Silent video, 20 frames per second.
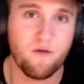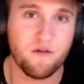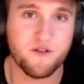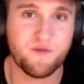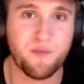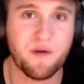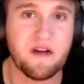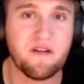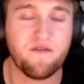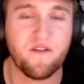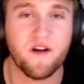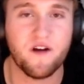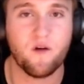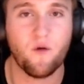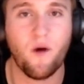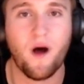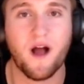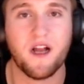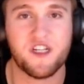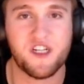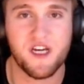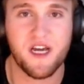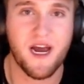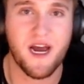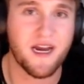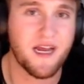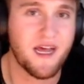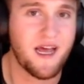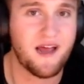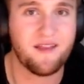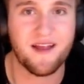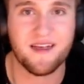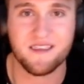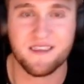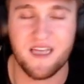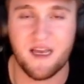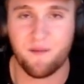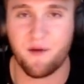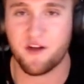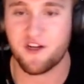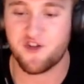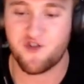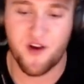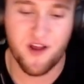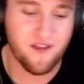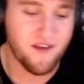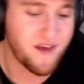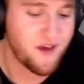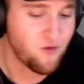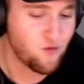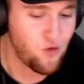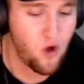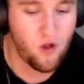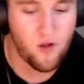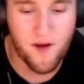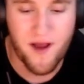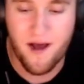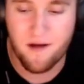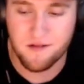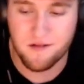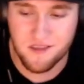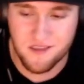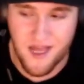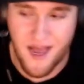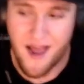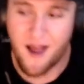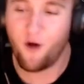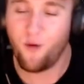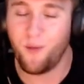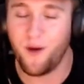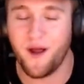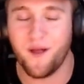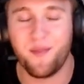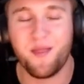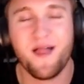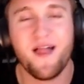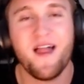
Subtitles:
was pretty fun to watch. He kind of had that same Australian roll it out style. But